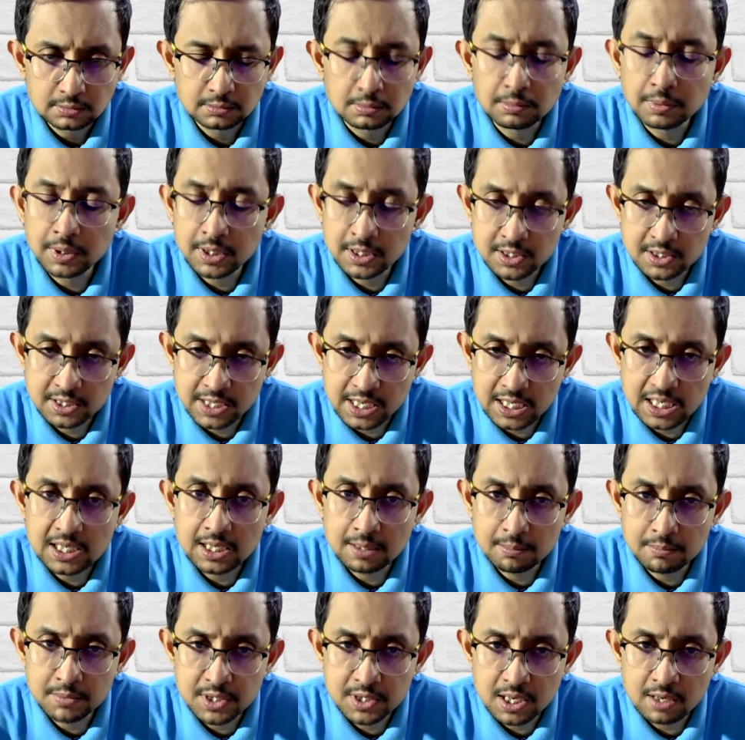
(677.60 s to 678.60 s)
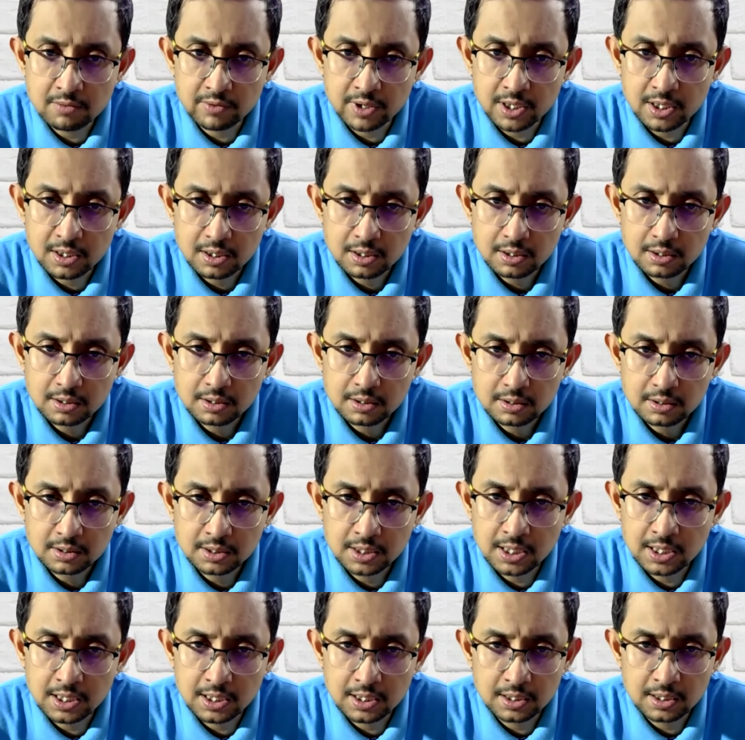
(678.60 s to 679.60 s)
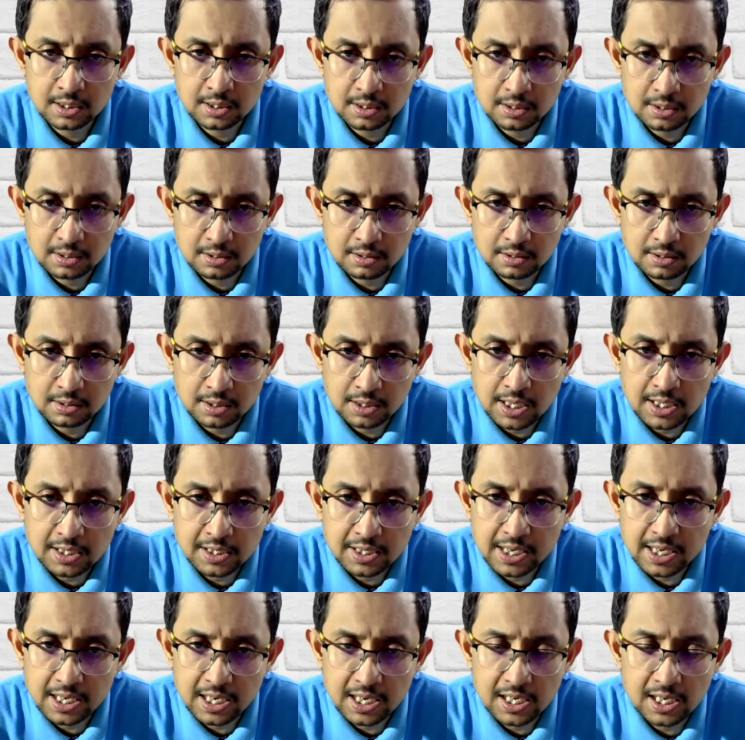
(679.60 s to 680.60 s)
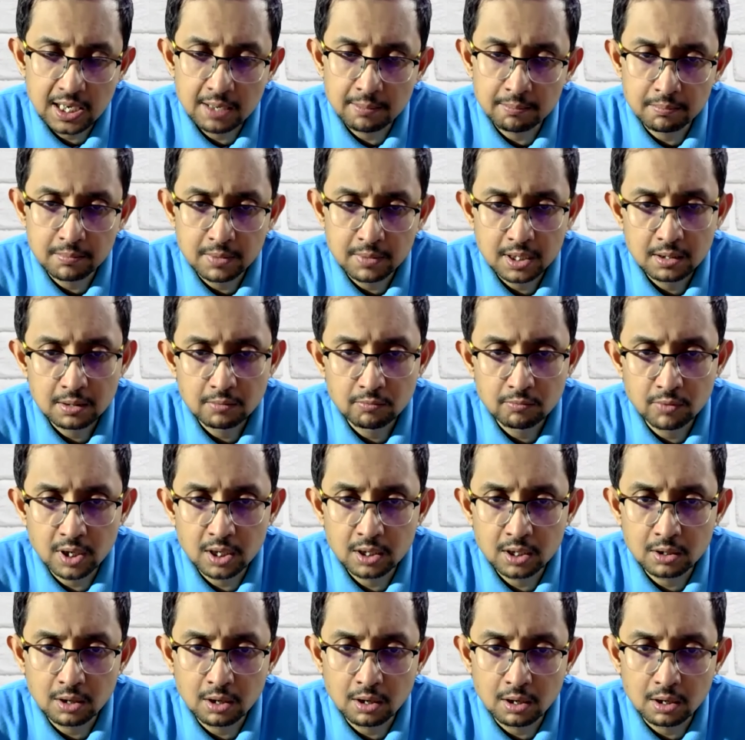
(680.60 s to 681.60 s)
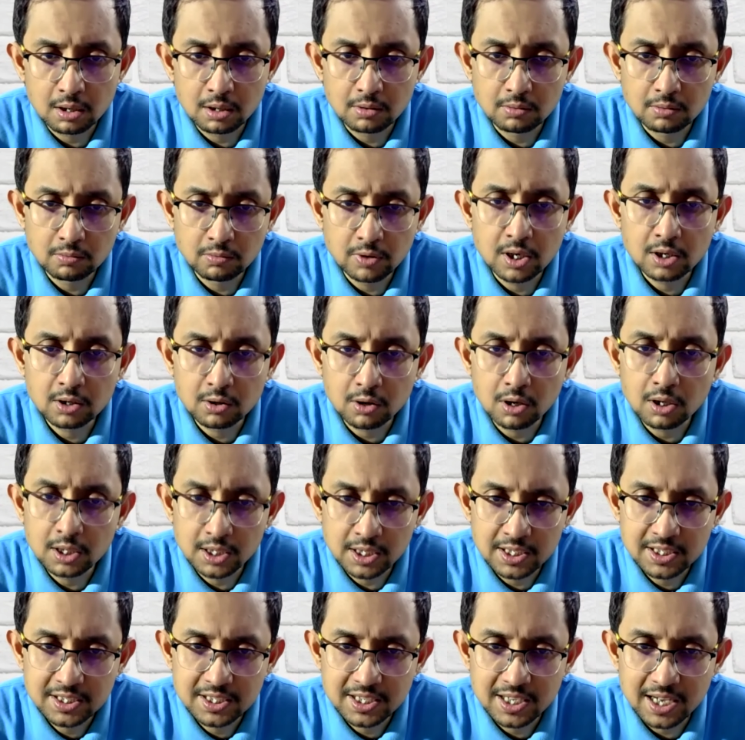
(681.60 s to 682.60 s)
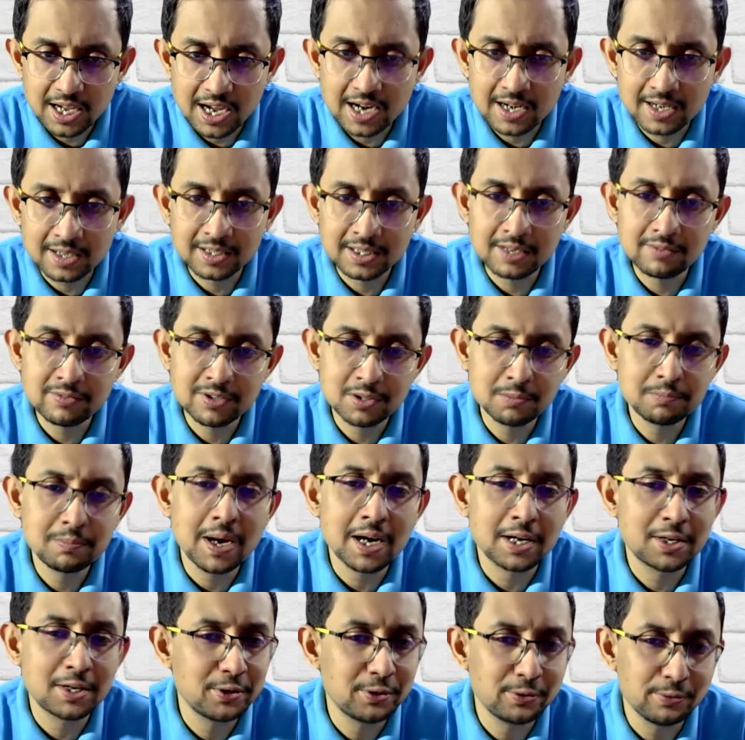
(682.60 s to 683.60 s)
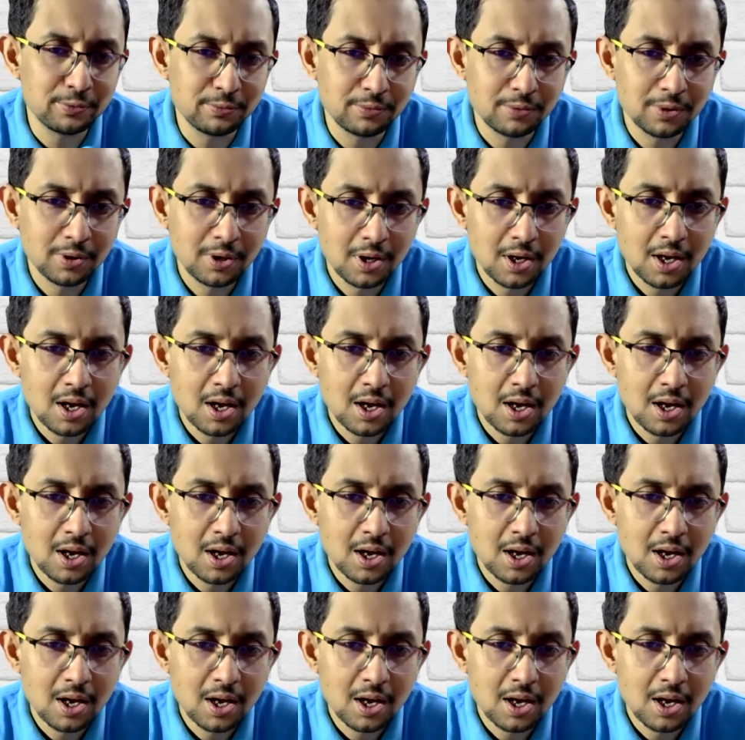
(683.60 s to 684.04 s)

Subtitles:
means LLM server, then let LLM work on it and give it back to you.